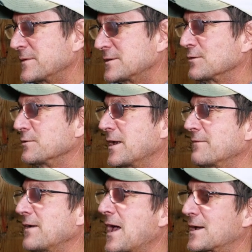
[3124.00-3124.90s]
So you
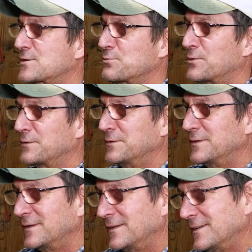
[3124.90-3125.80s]
have actual...
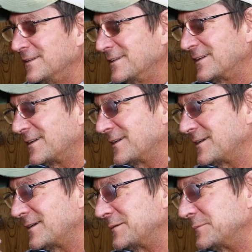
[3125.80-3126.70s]

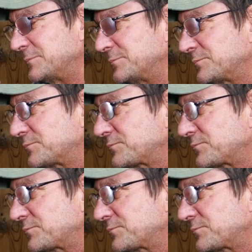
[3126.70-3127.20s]
Um,